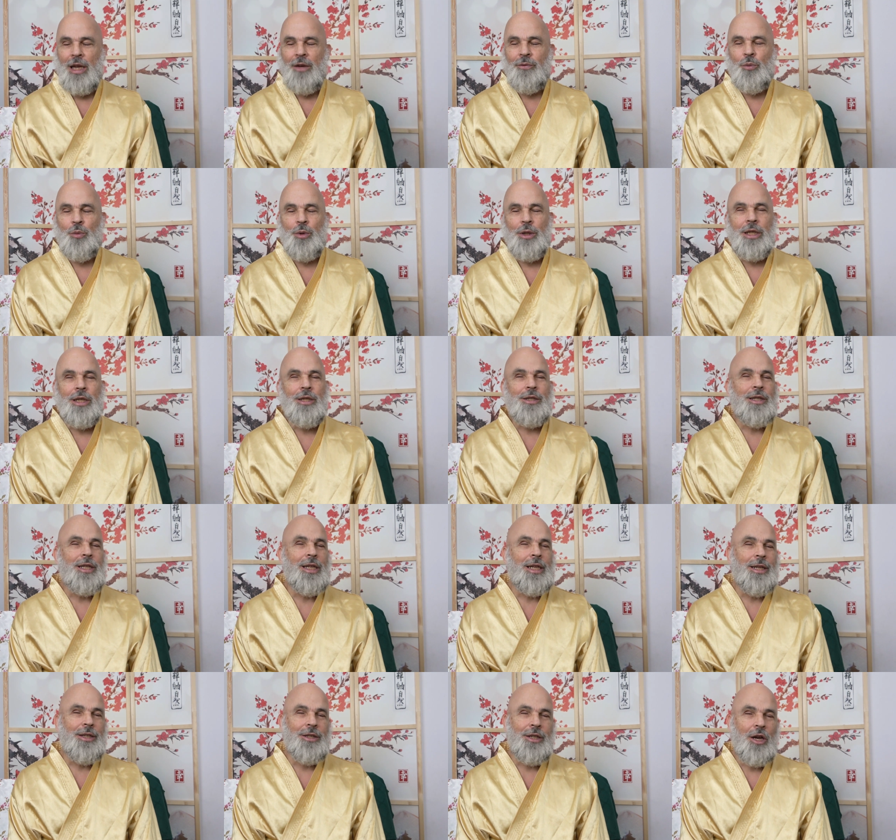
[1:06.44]
everybody is
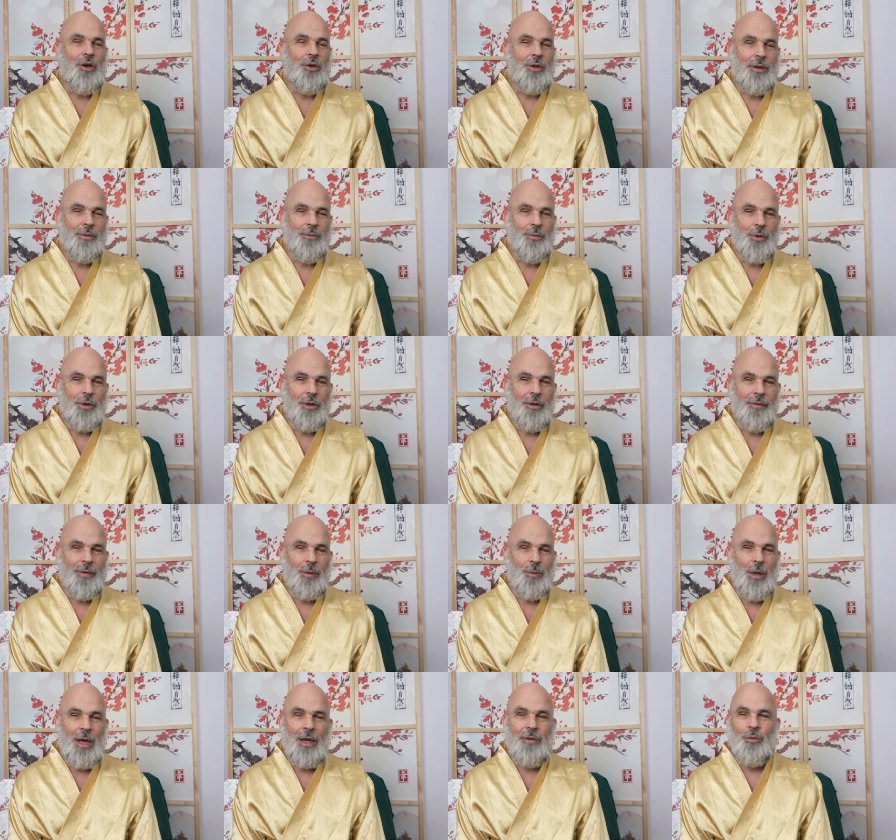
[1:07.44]
kneeling down in front of
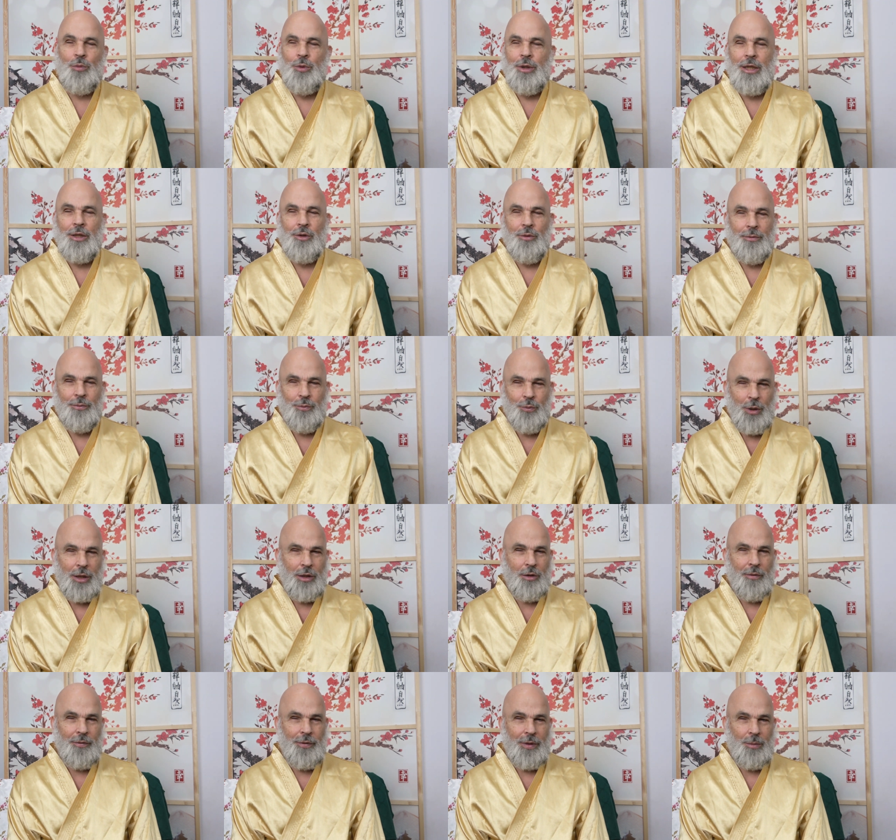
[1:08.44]
him. Everybody is
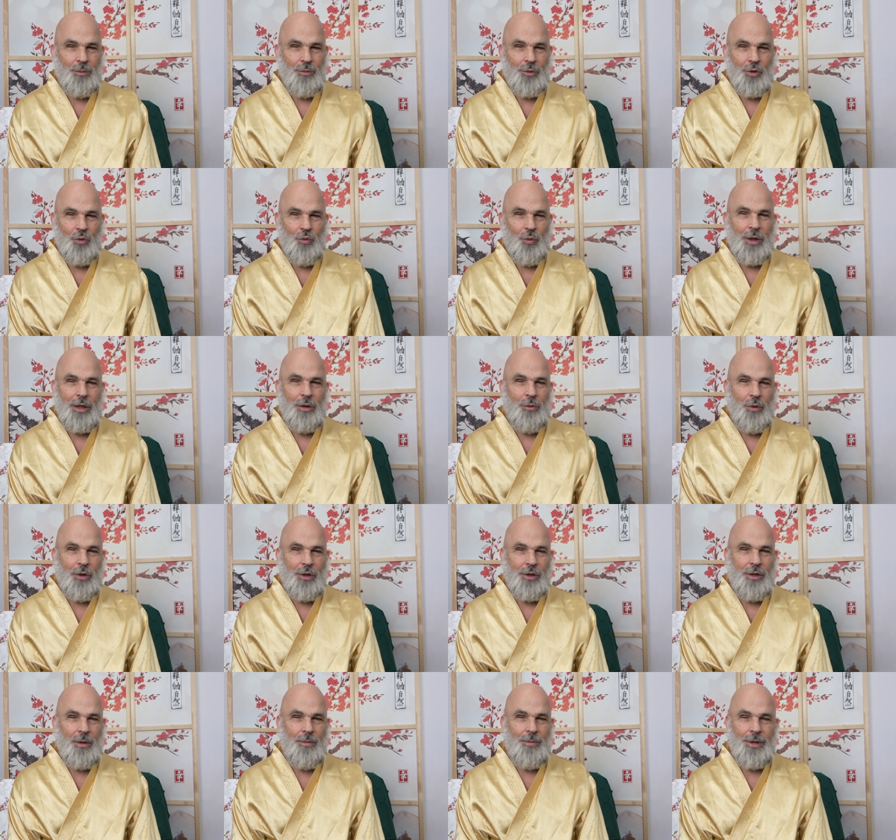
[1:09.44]
afraid of him. So when he
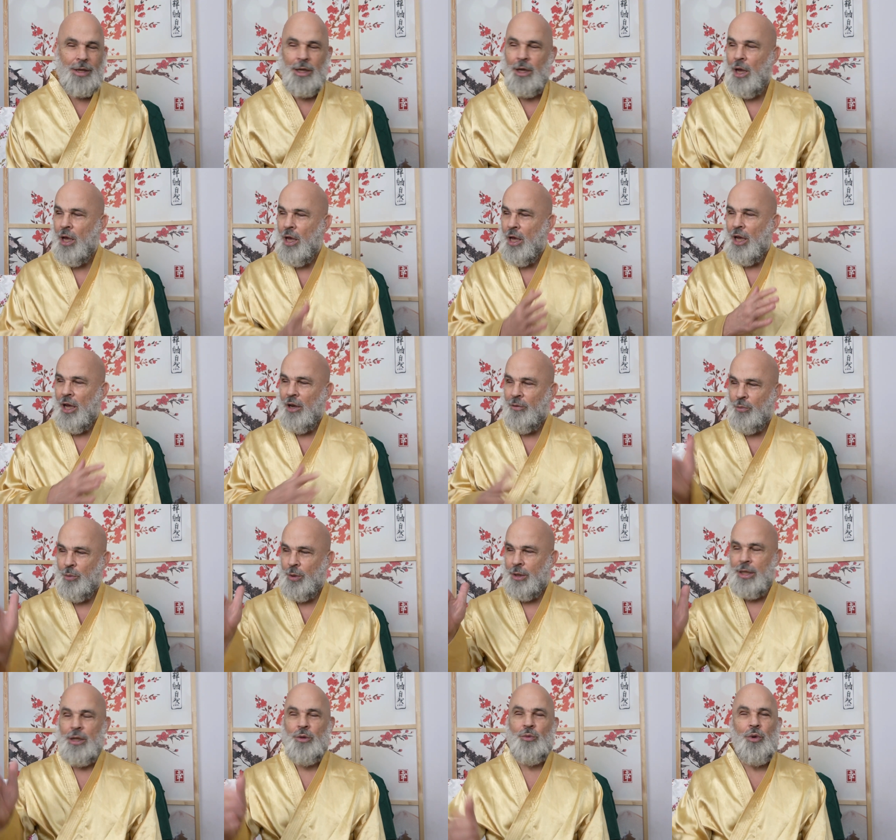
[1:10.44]
wants something,
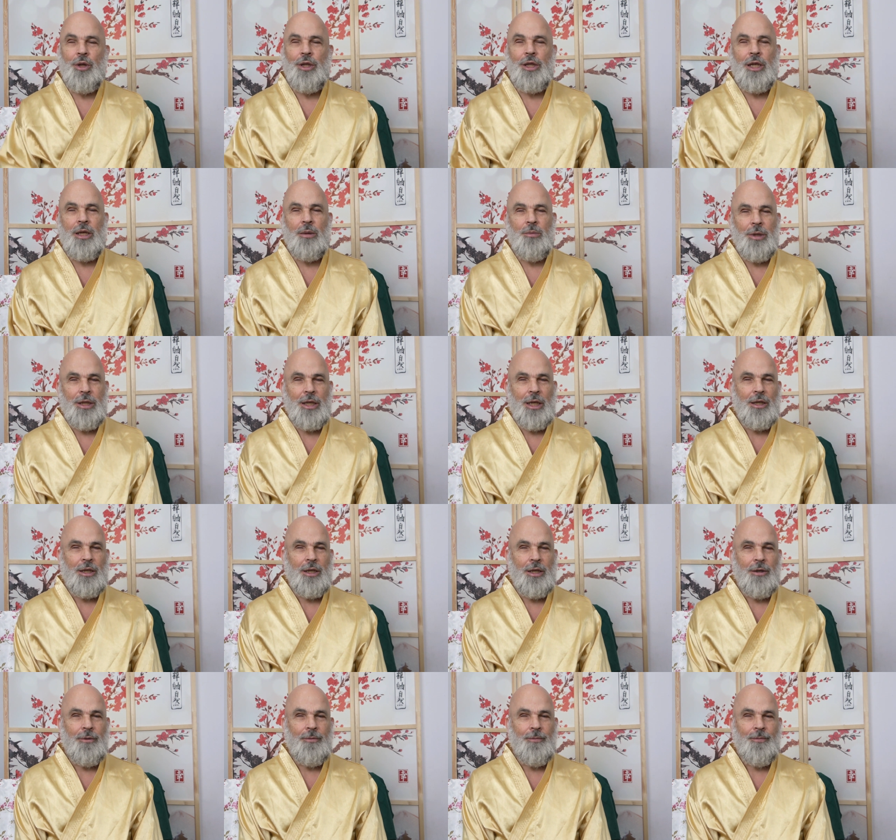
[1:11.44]
everybody is running
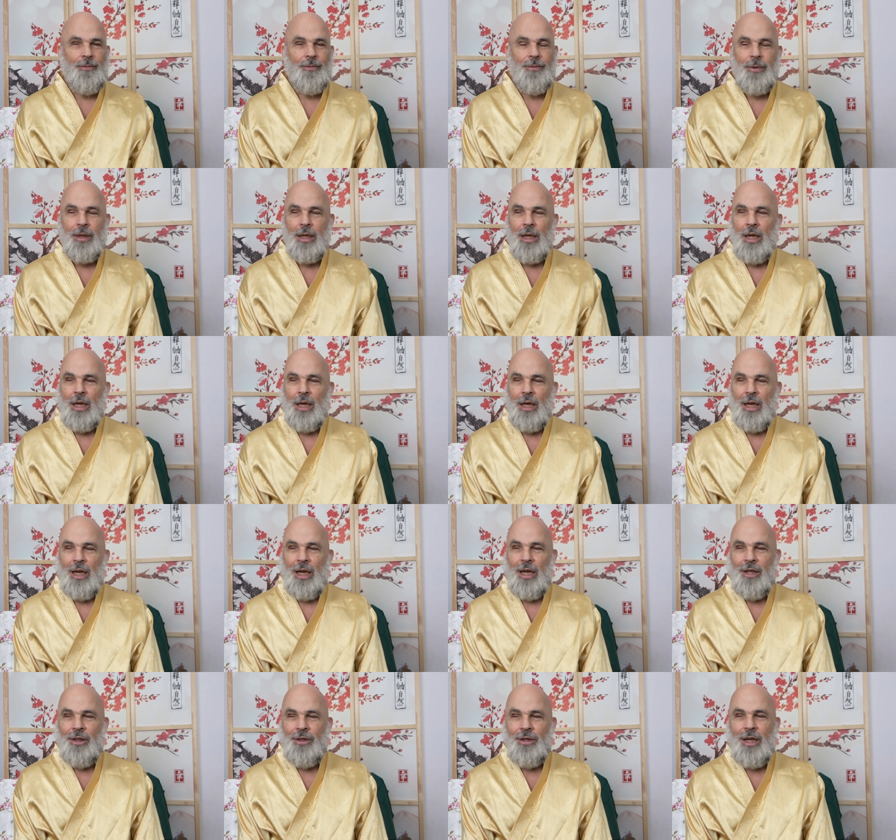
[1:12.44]
immediately.
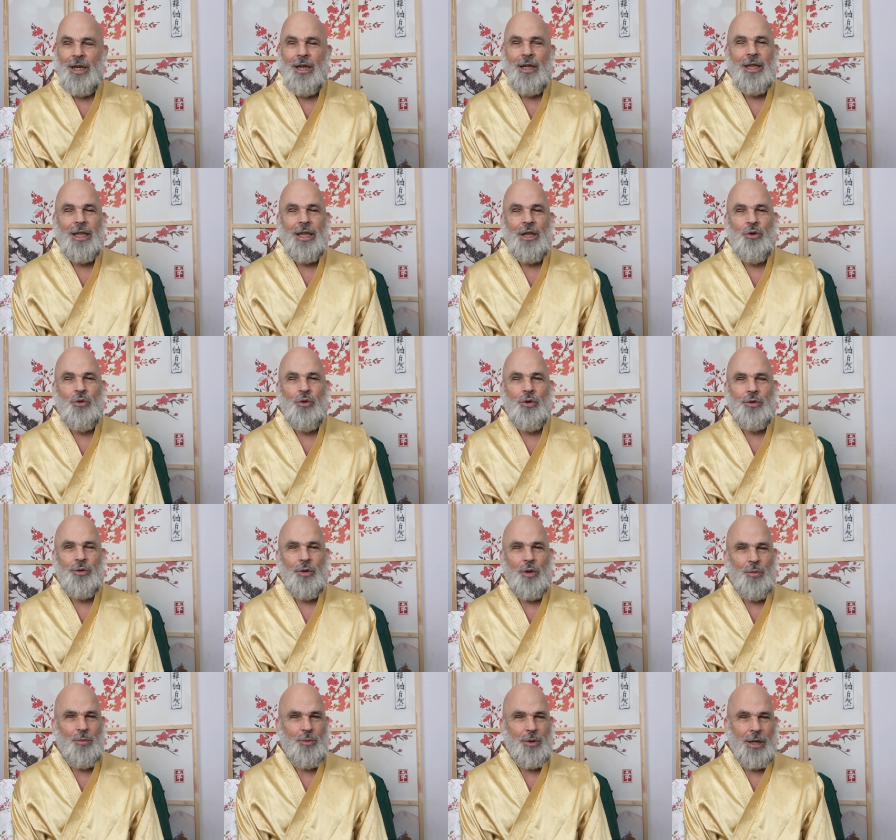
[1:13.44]
And there he goes
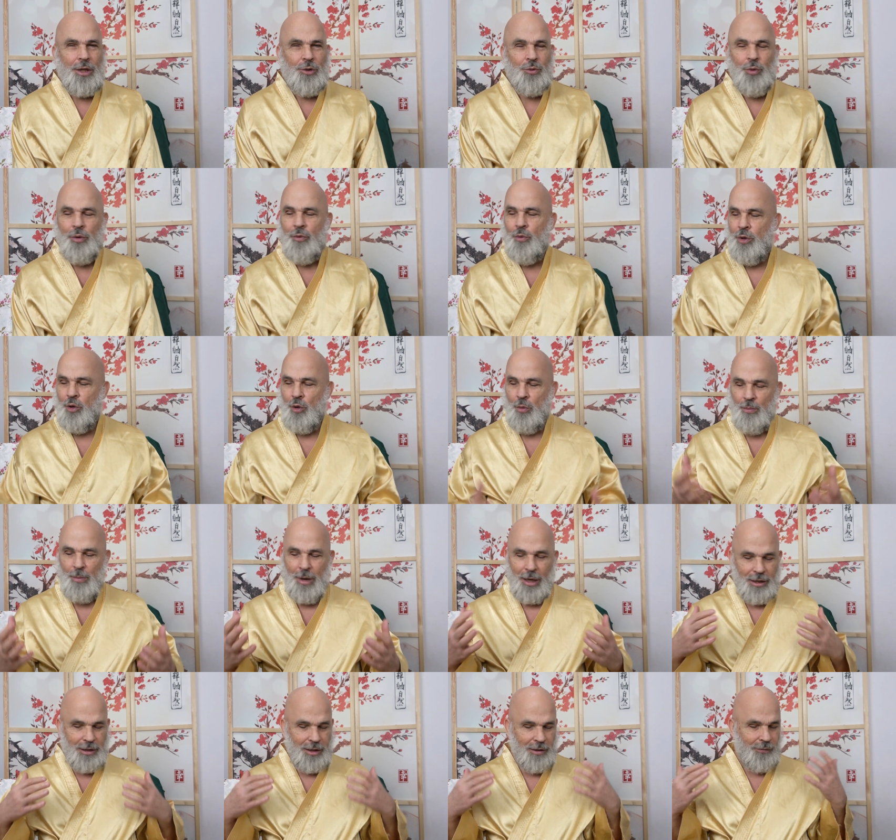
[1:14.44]
to the monastery with a
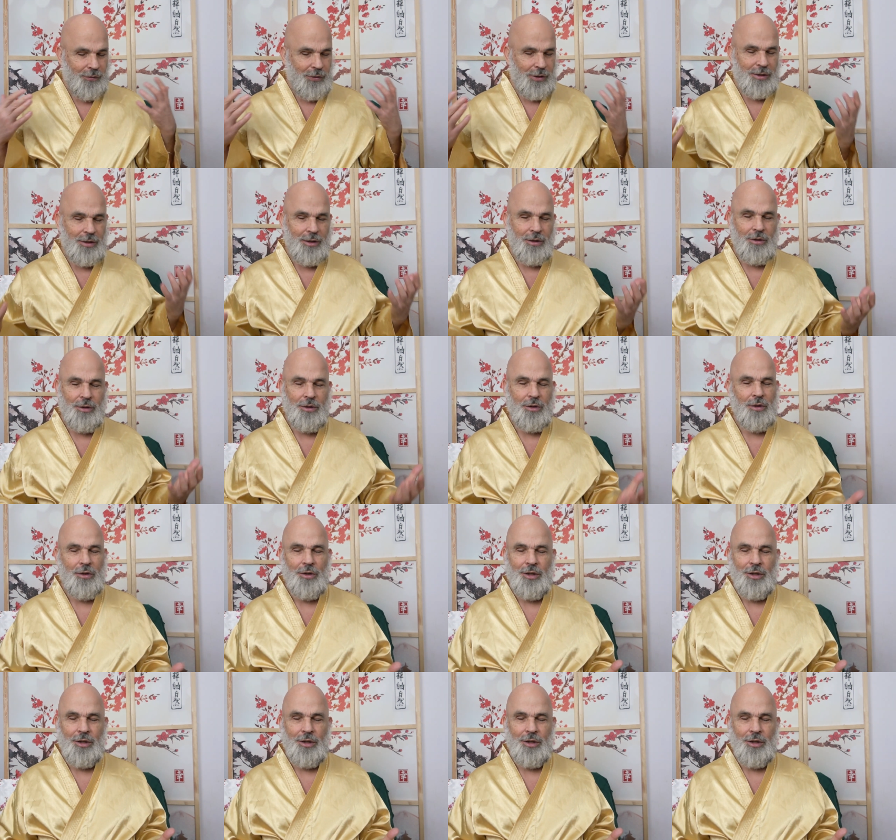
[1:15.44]
magnificent